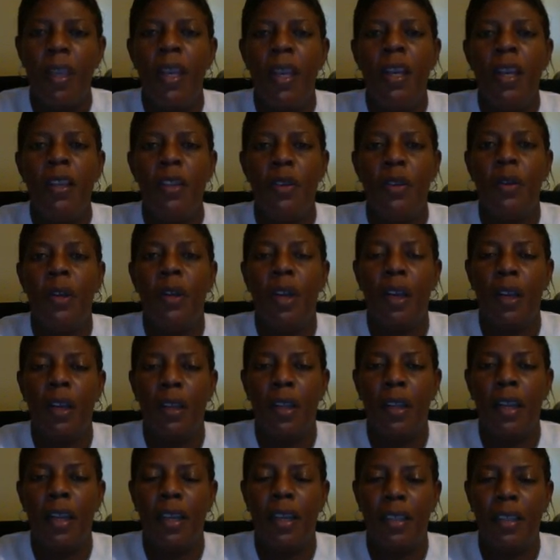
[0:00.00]
So
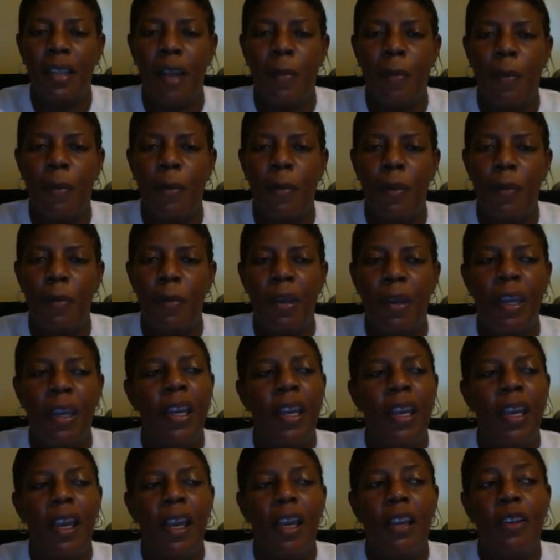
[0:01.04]
an example would be,
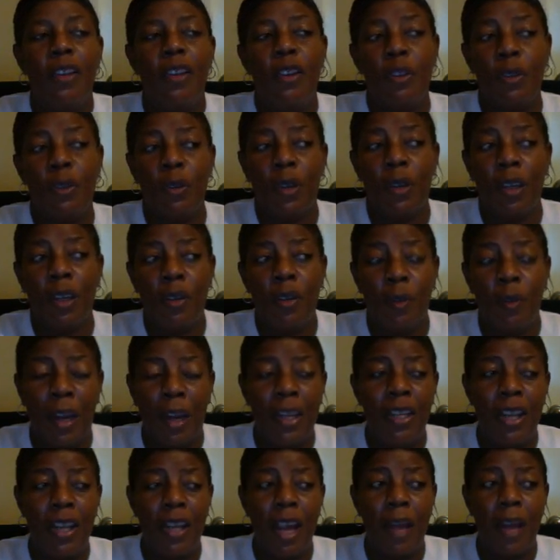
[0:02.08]
you're doing a
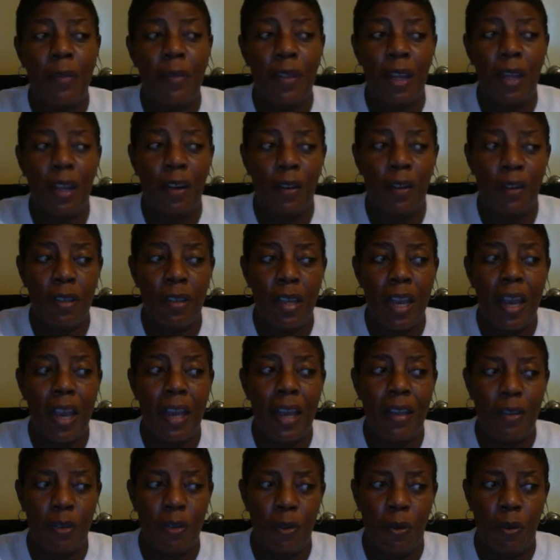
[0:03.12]
great job staying on
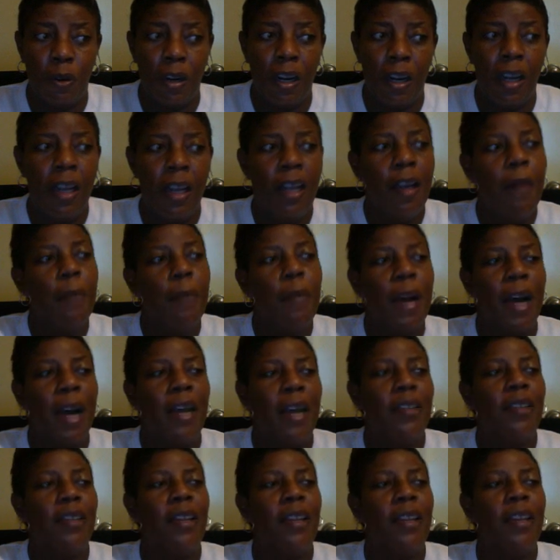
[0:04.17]
task, Nora.
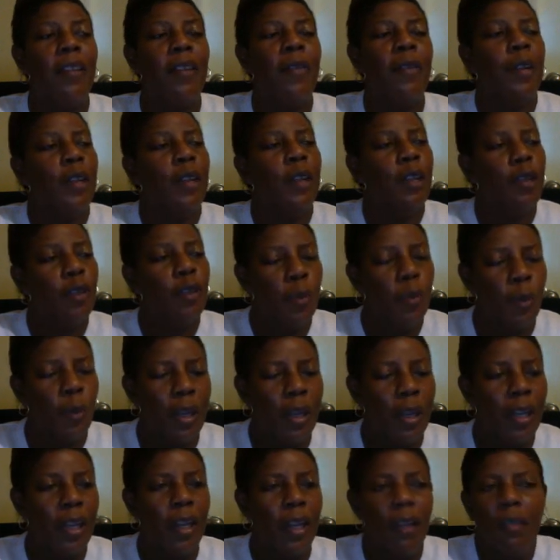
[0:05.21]
Positive
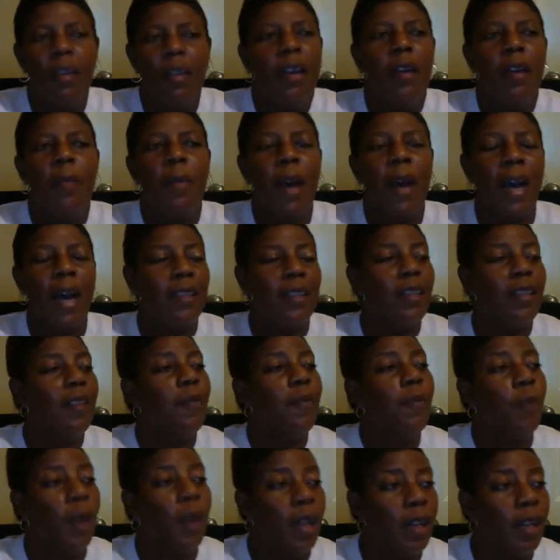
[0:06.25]
20,
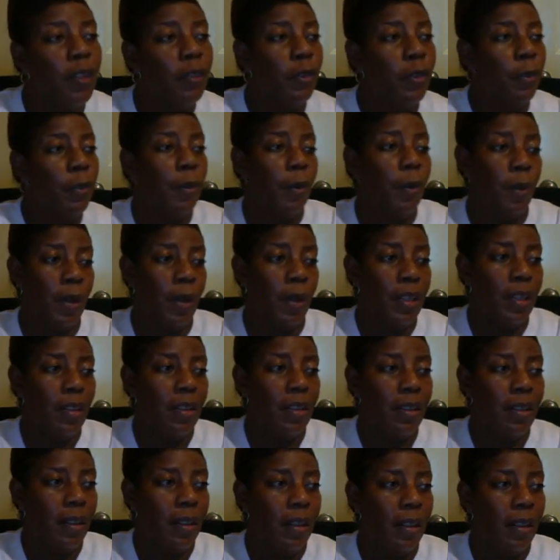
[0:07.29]
positive 100 points.